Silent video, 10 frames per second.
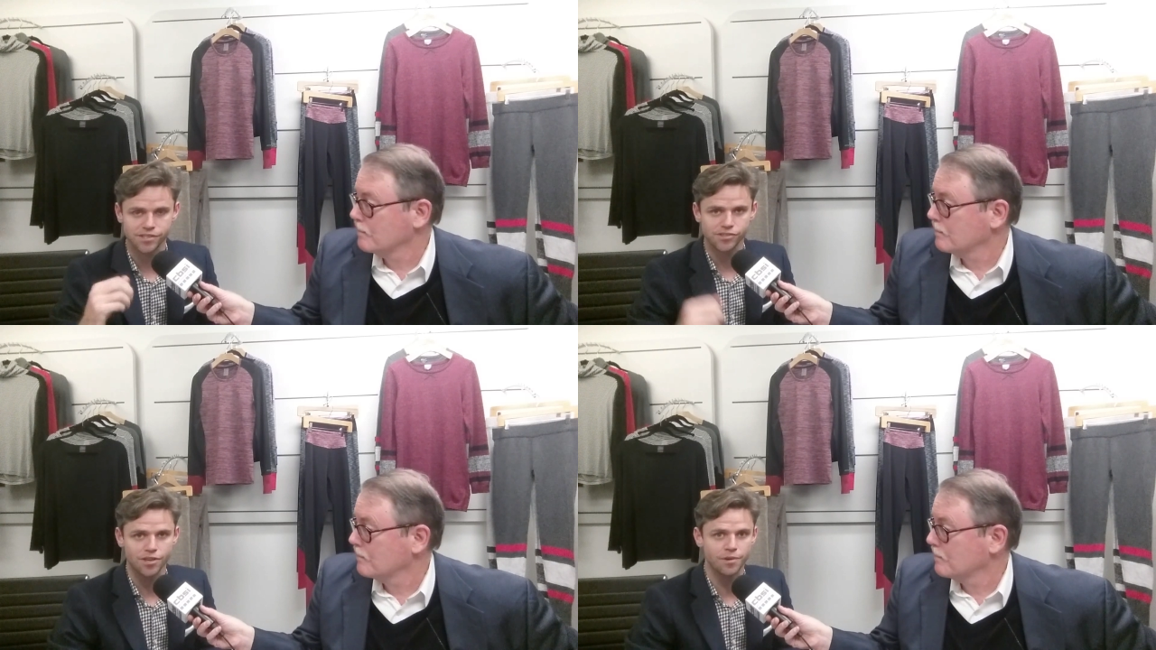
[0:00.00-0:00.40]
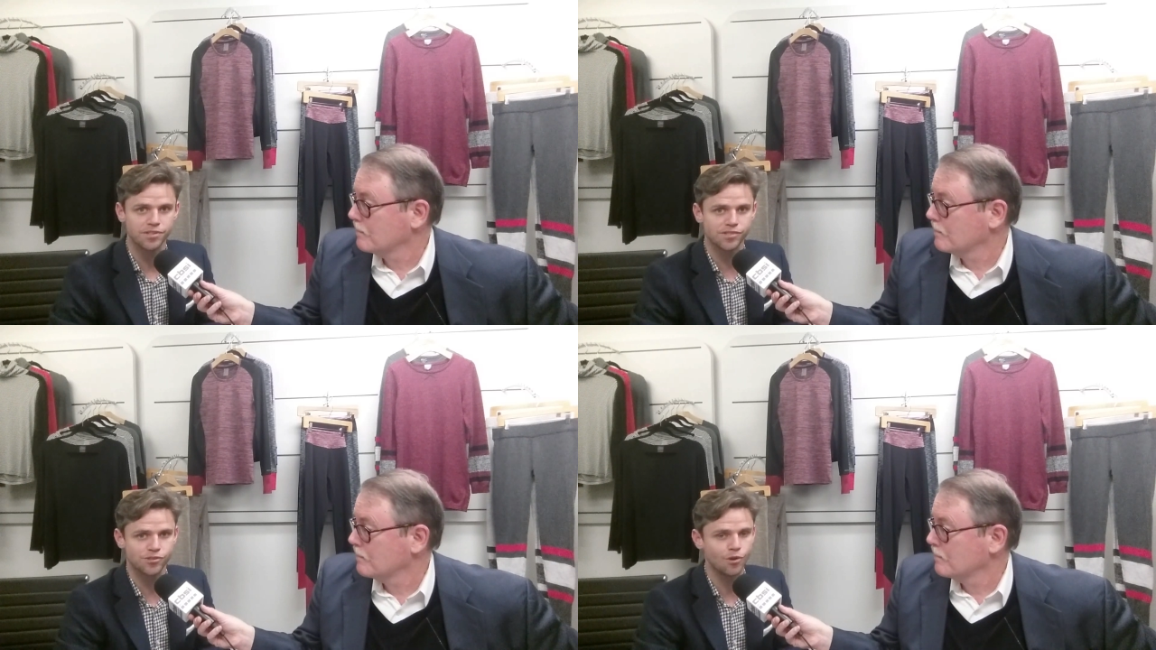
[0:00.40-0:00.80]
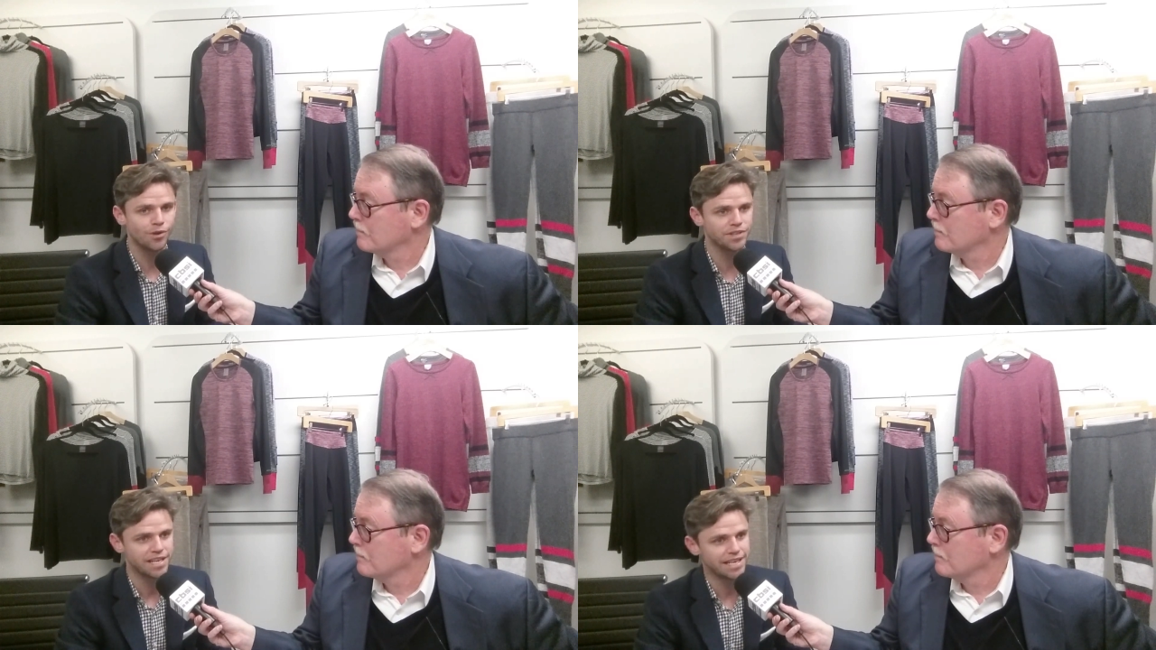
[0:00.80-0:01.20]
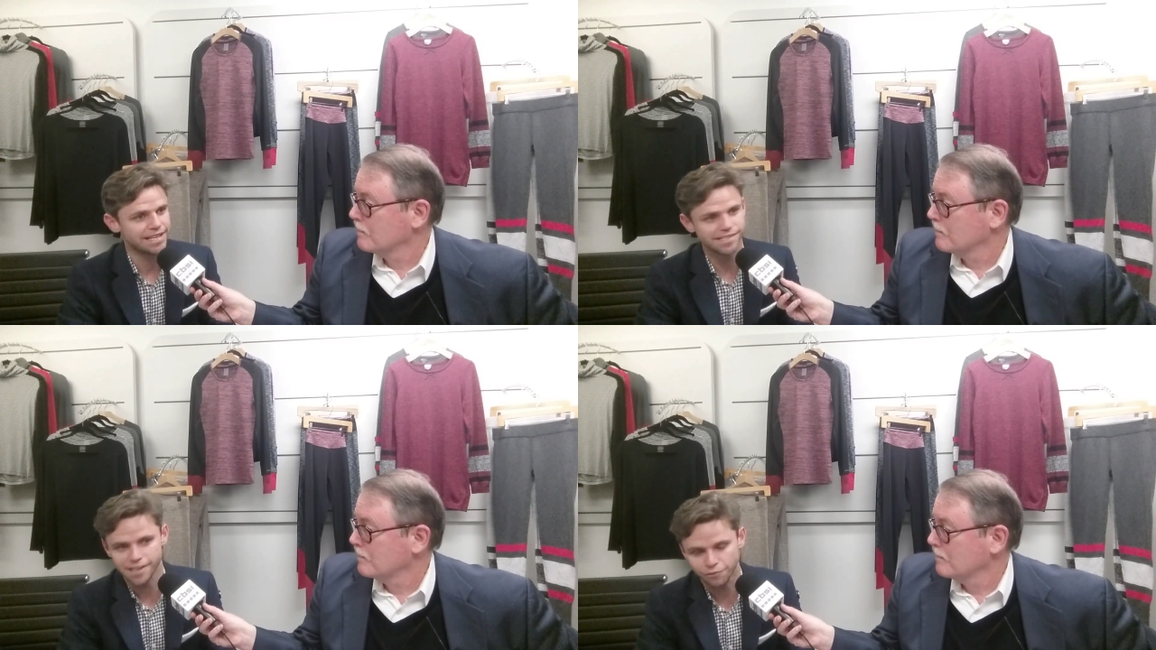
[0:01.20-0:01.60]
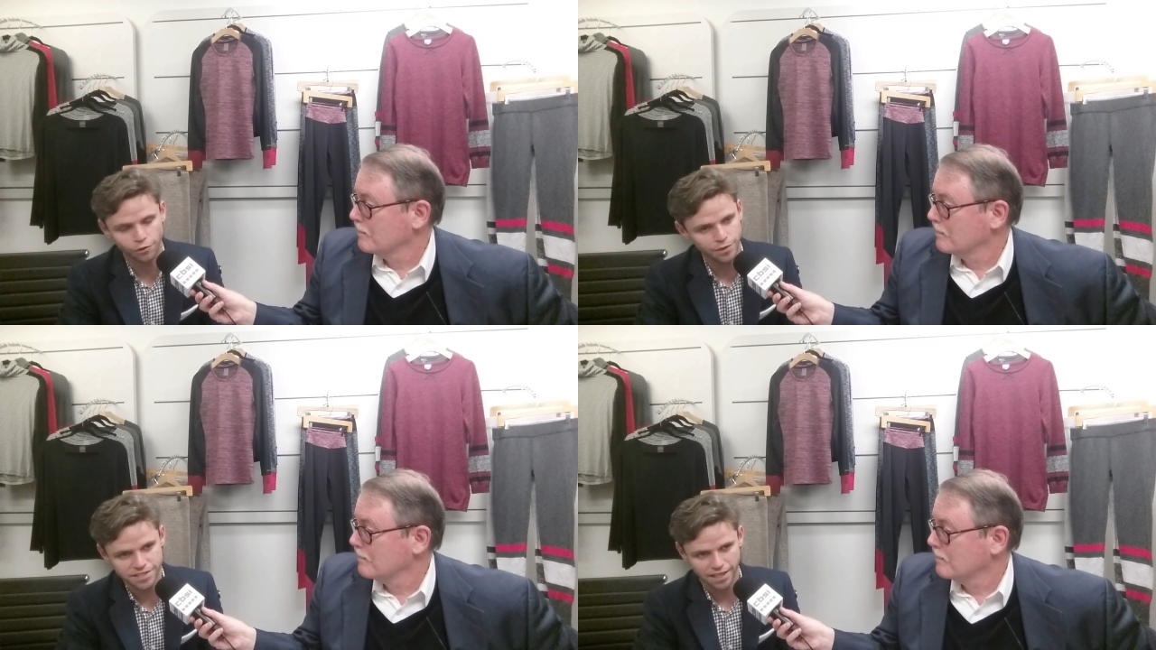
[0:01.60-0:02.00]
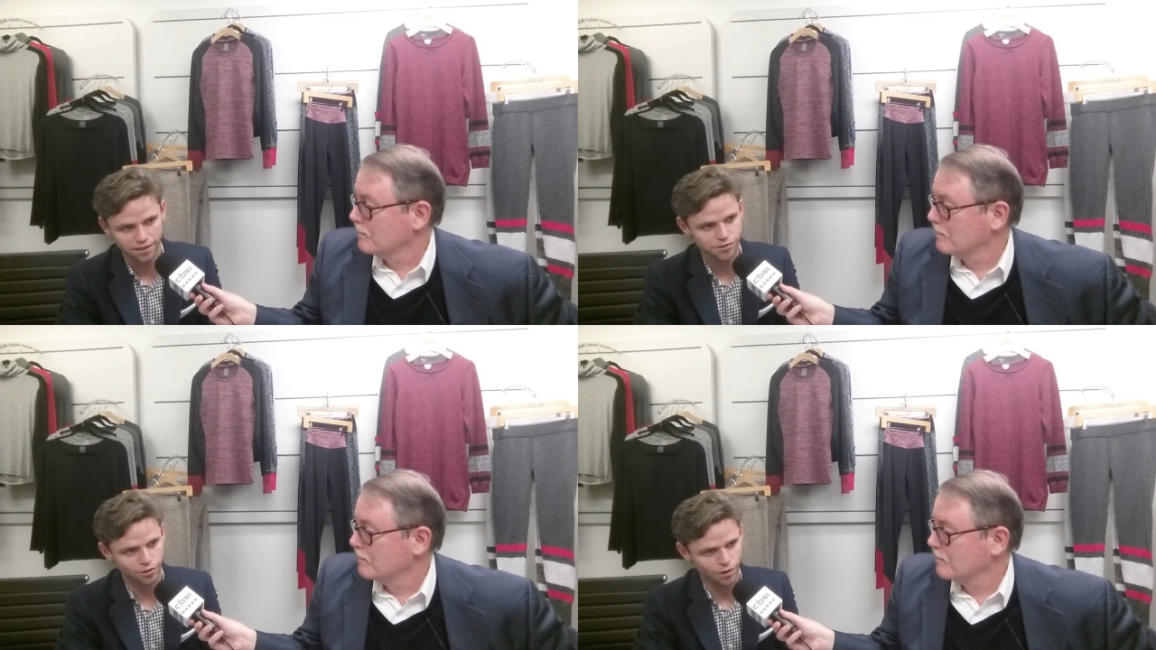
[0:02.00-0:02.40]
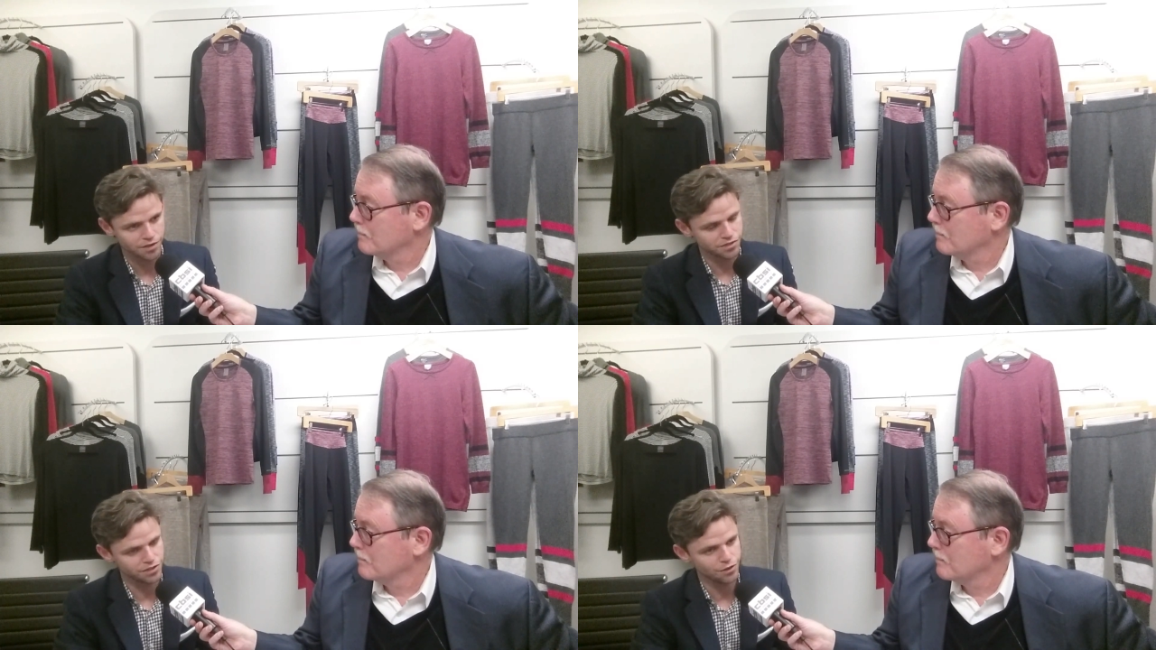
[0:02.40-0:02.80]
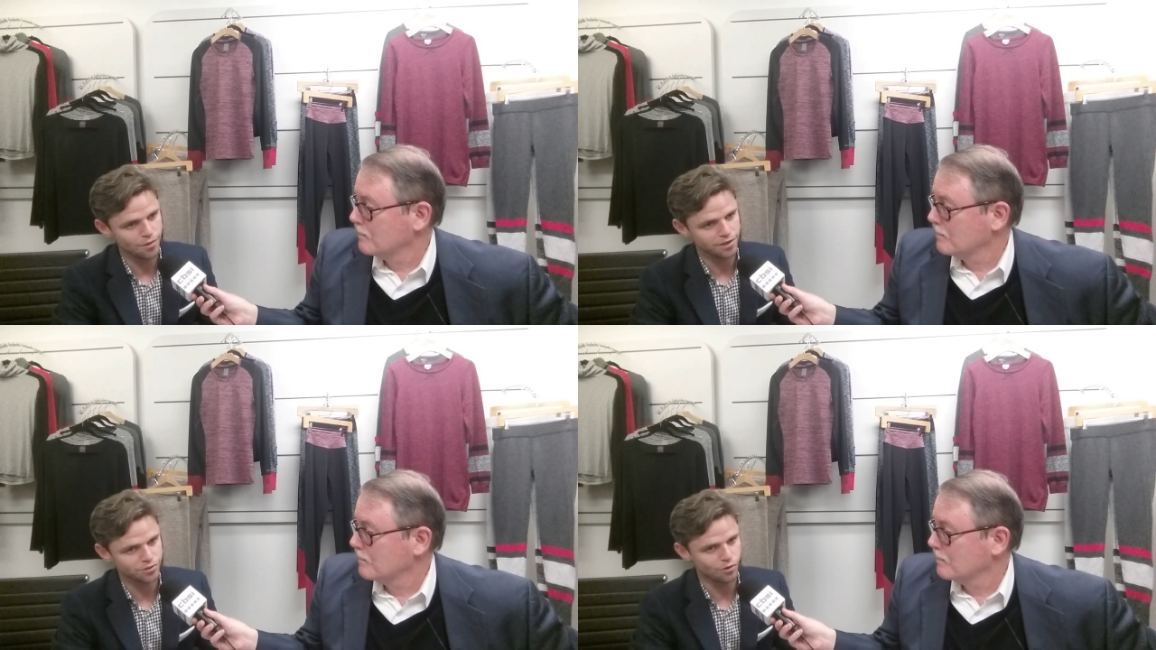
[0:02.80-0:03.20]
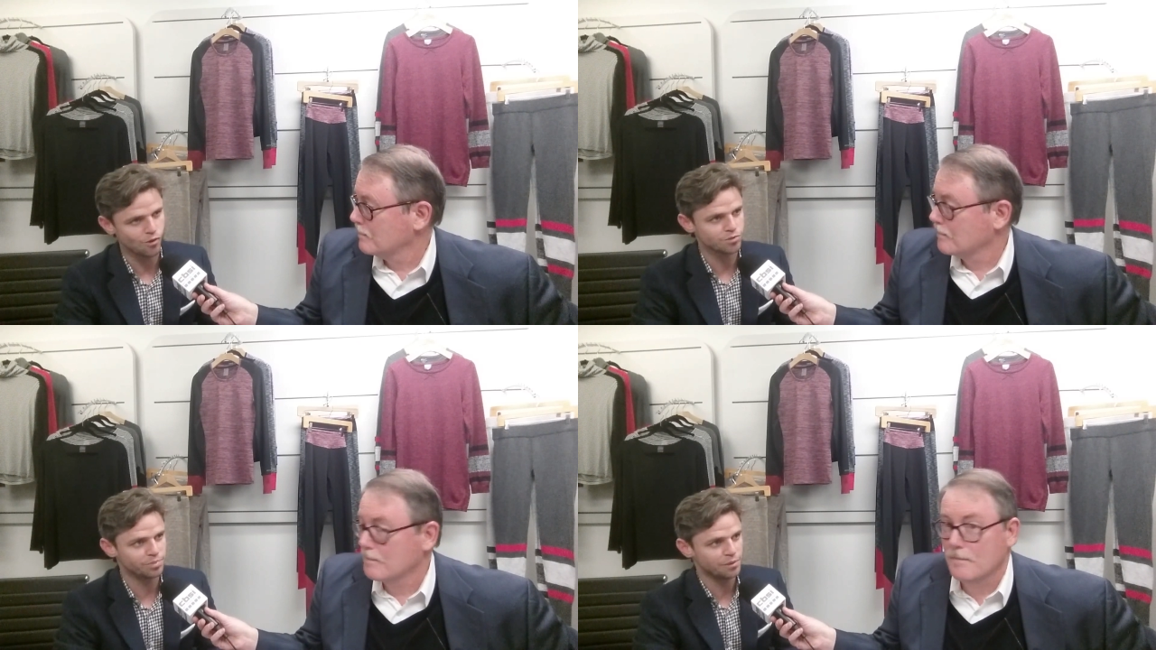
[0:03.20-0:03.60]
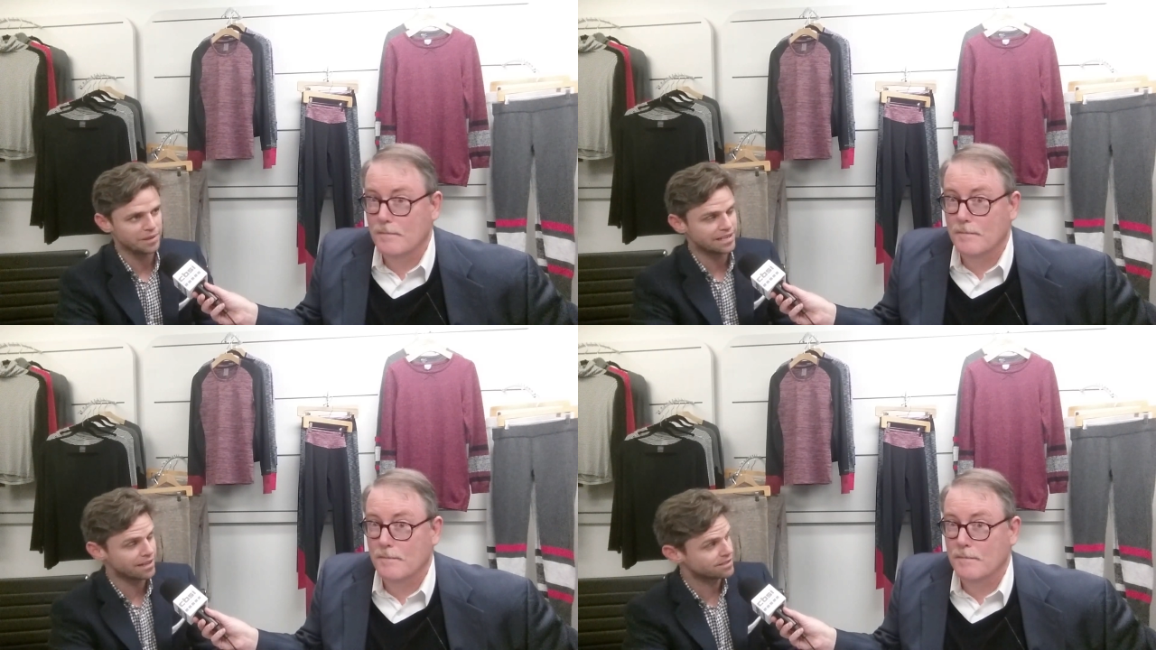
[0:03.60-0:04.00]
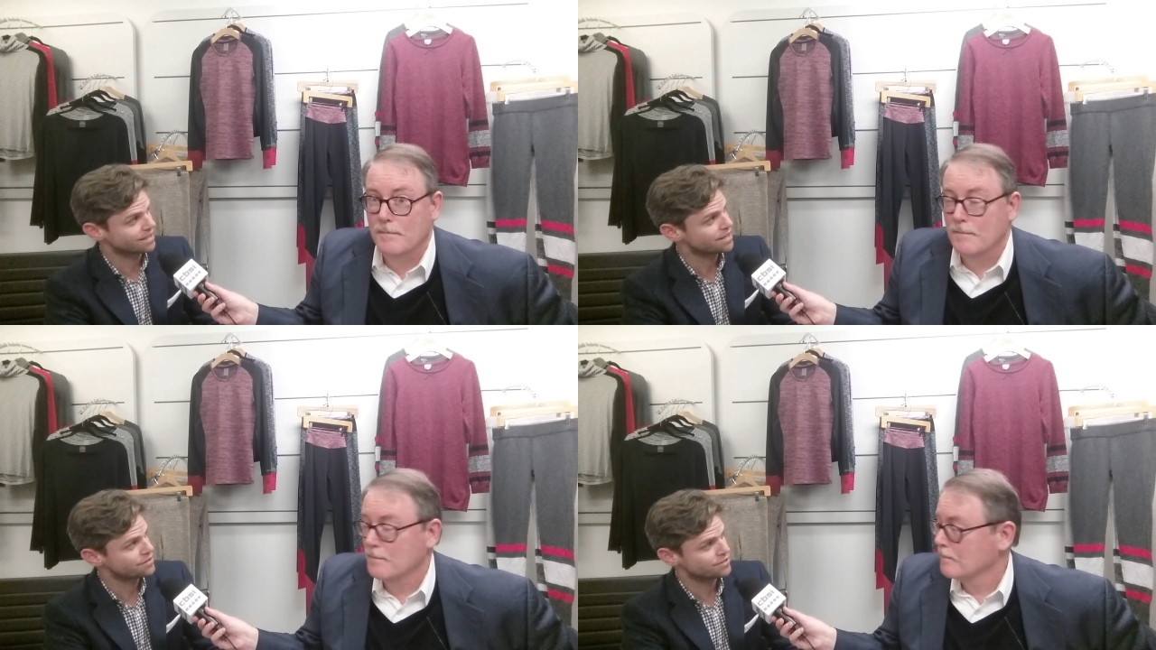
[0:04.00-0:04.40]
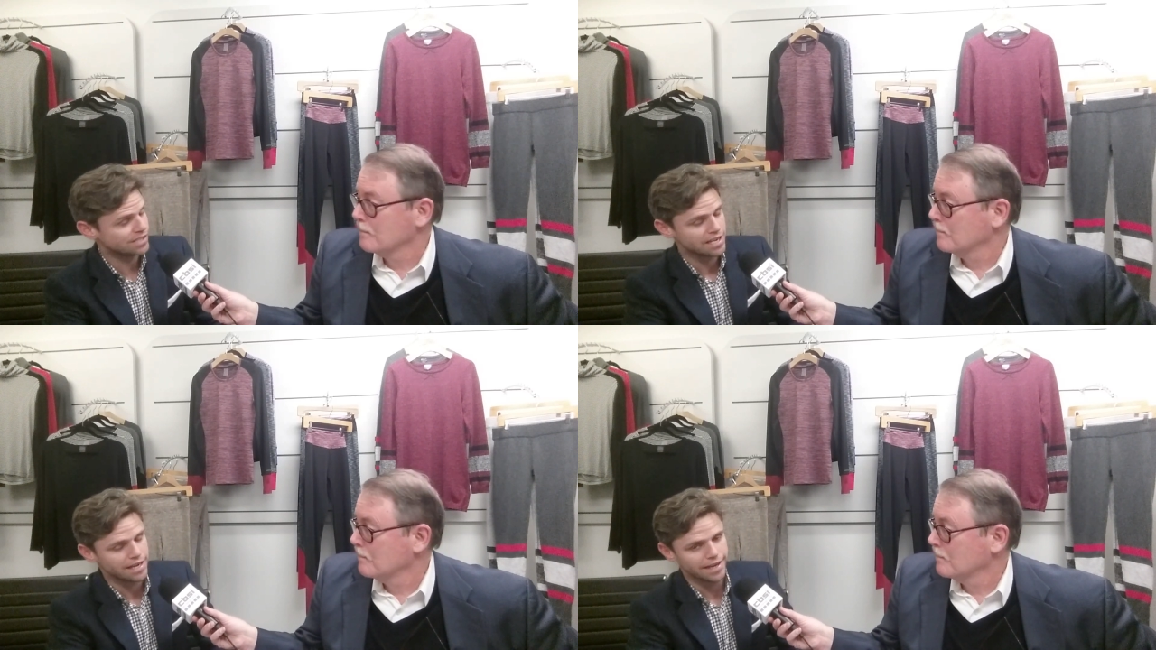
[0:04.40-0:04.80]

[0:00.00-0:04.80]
Speaker 1: So it's sold in several retailers across the U.S., Kohl's, Bloomingdale's, and others.